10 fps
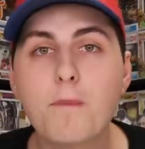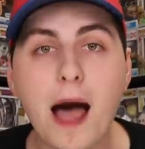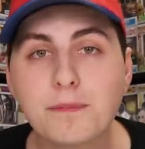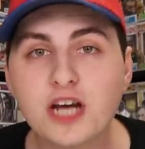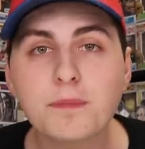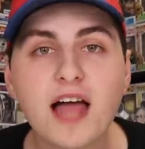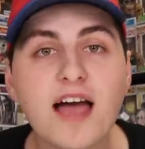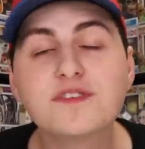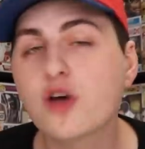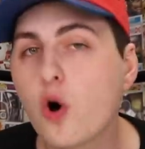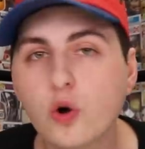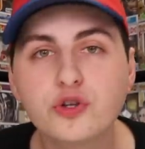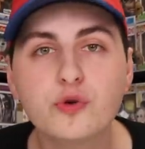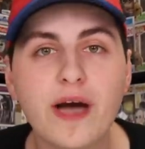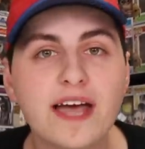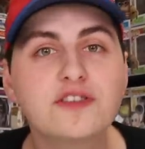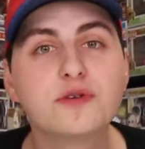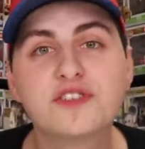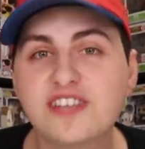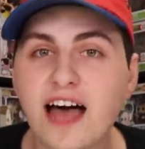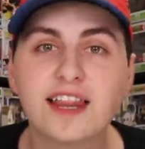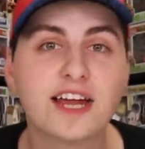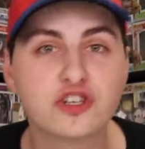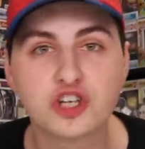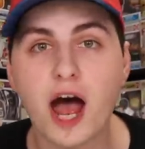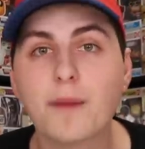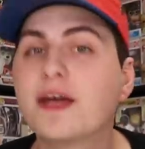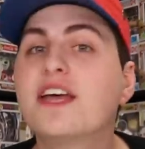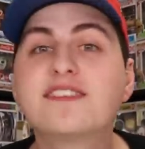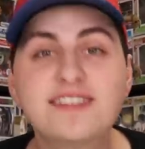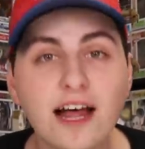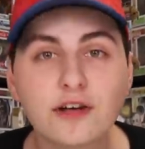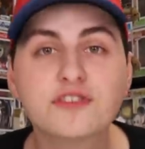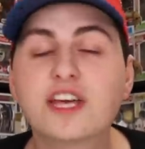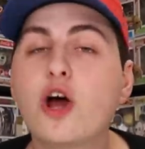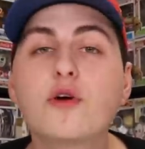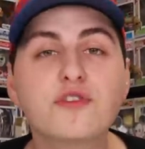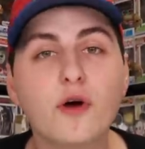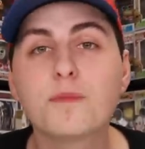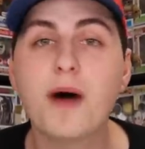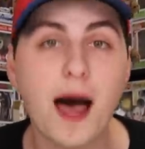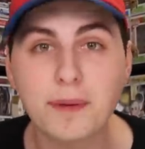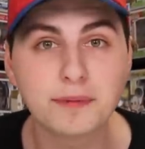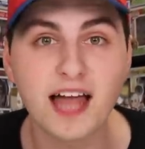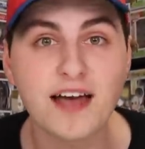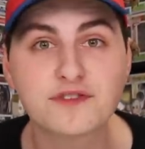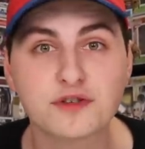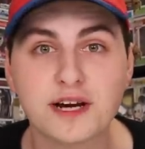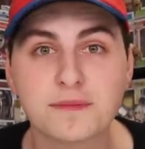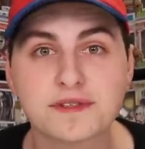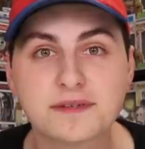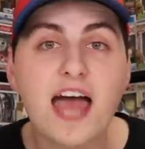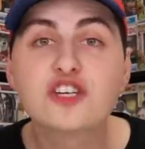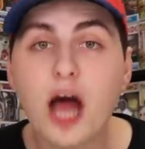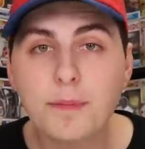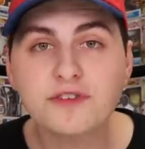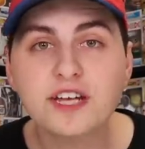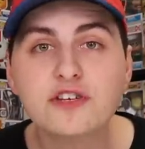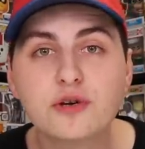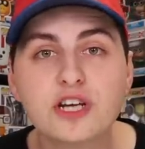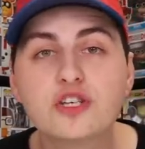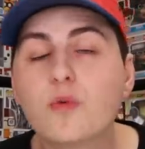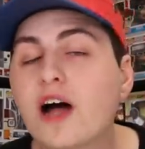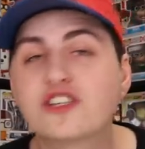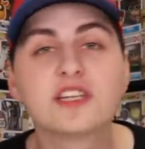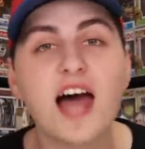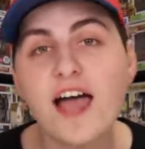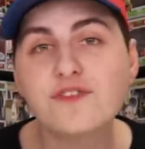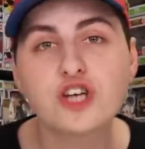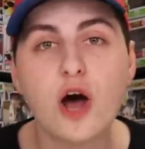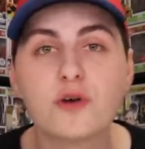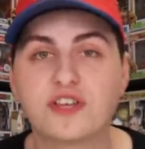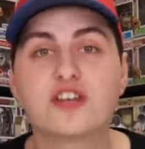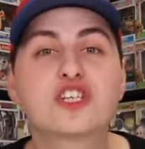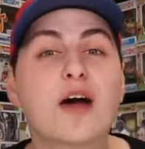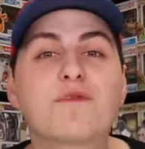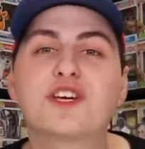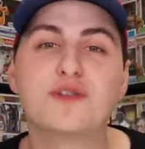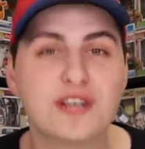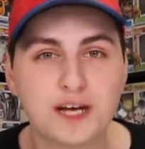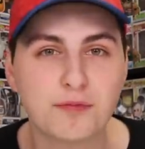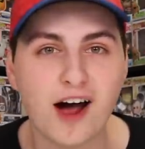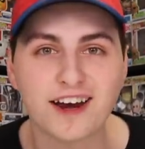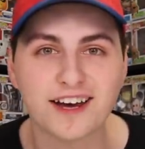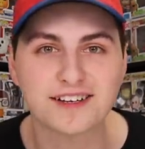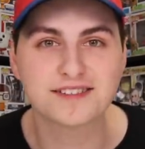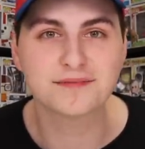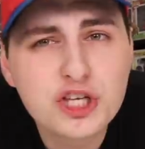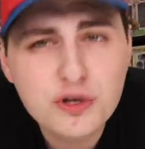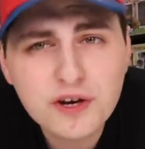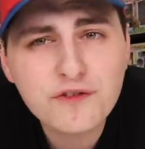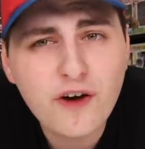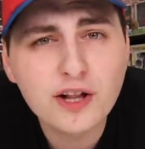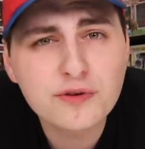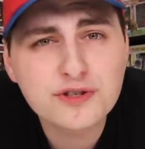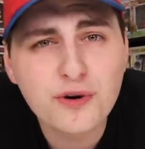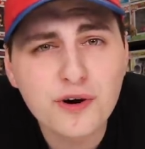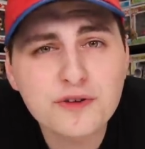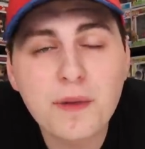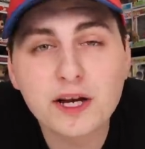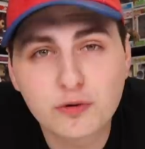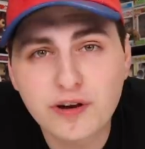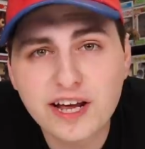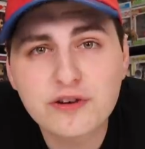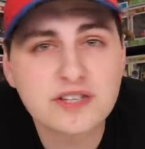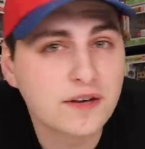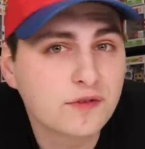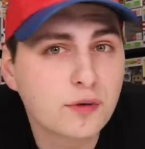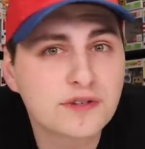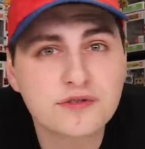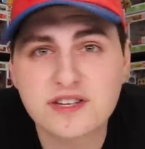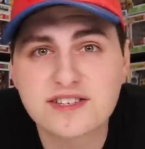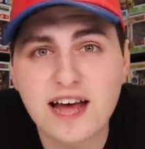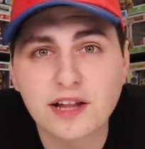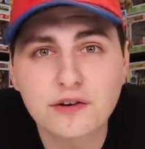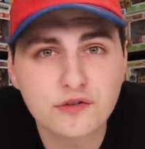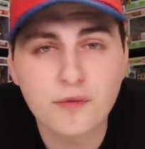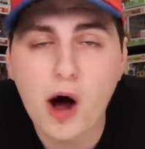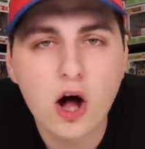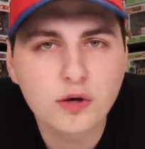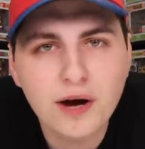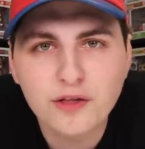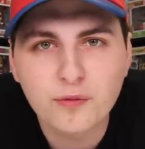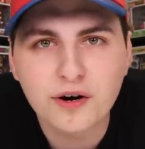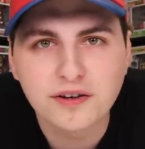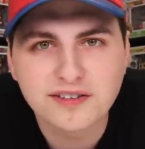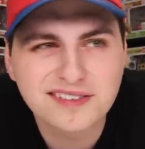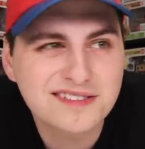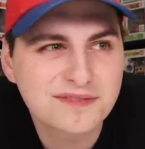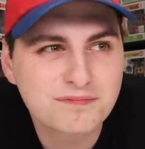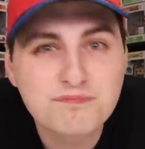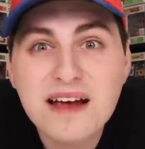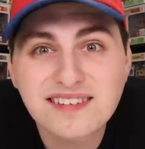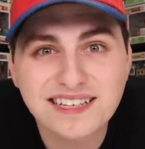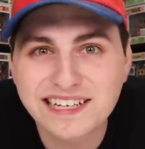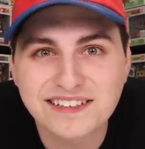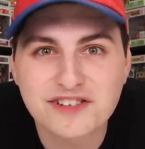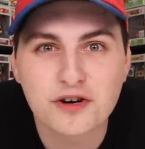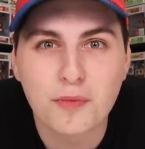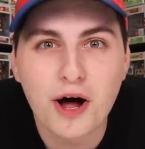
PopShop Live is a whole new way to sell and shop. Sellers can host their own pop-up live streams, and shoppers can tune in to watch live shows and shop for unique products. You can follow stores by creators, influencers, and sellers from all around the world. It's basically a digital